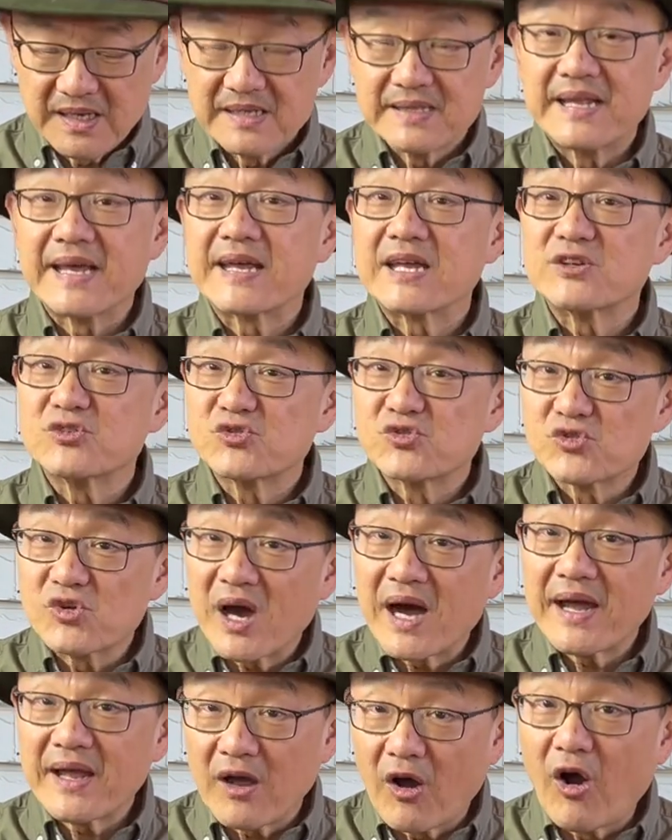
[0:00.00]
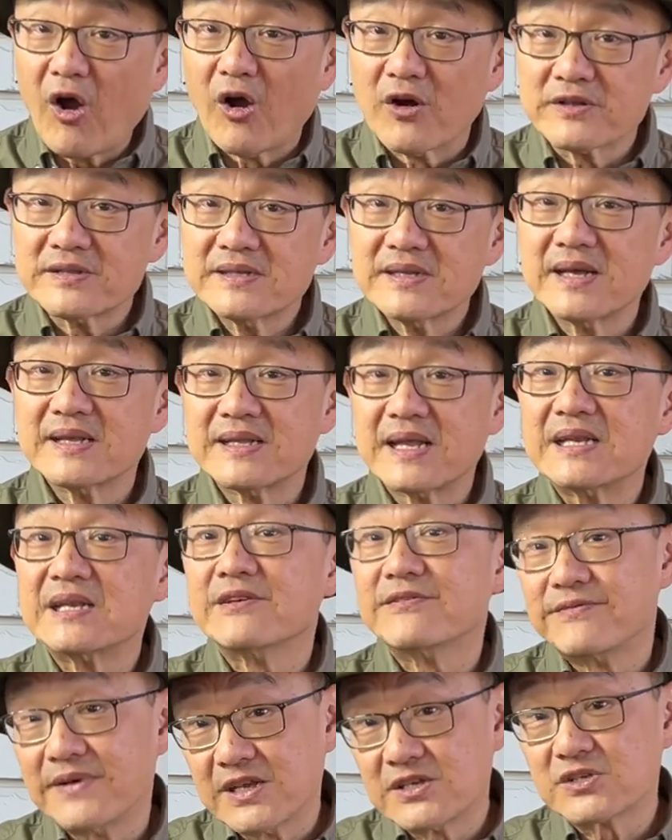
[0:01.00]
They can dry on and then
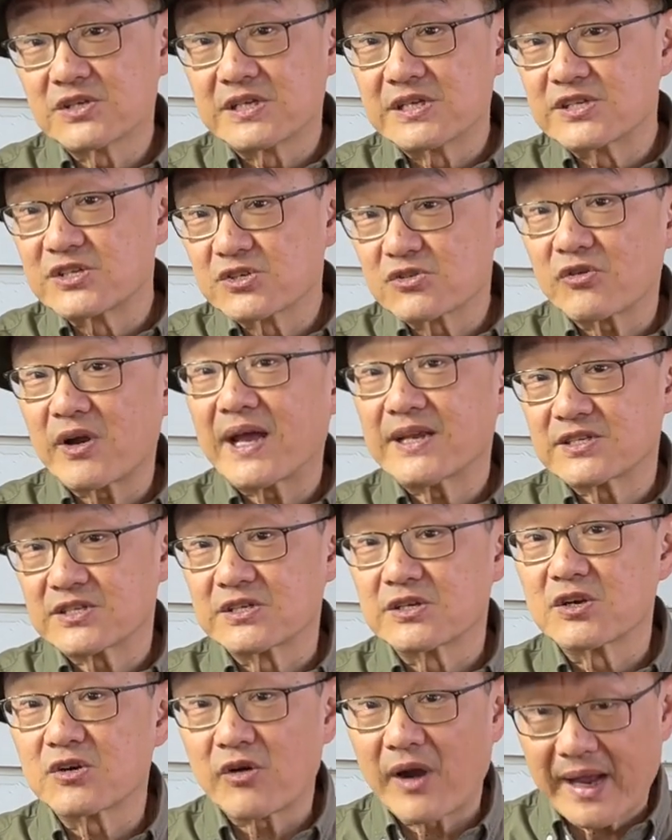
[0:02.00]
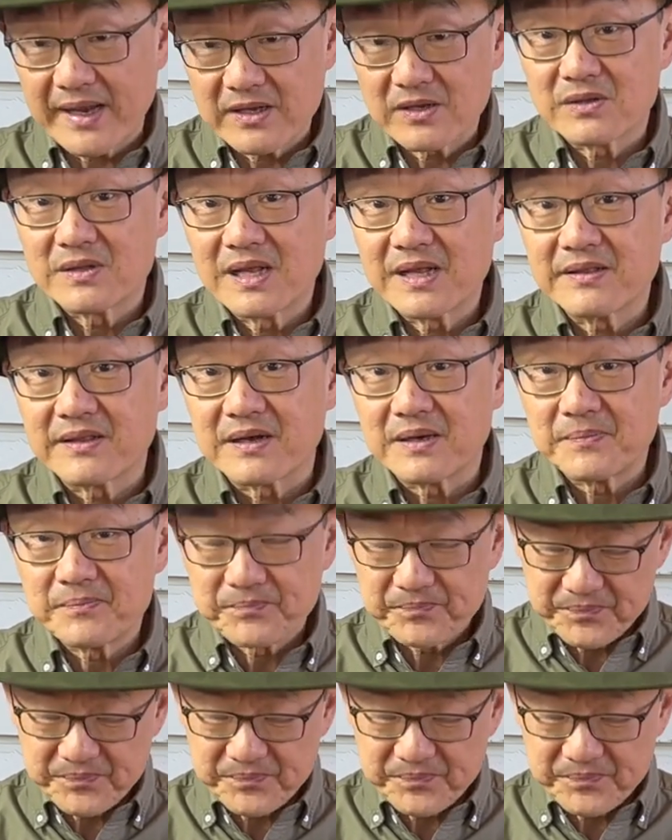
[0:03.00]
eventually scratch and crack your leather.